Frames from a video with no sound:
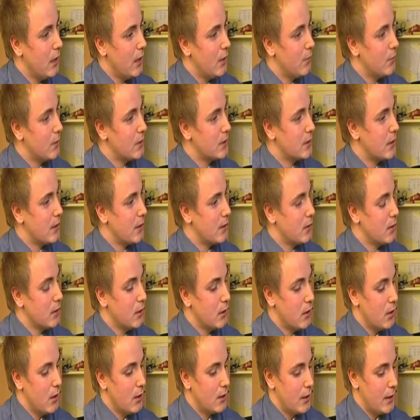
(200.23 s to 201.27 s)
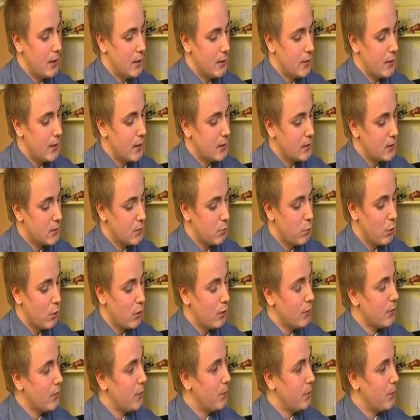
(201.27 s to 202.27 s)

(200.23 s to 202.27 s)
and we said, okay, that's what the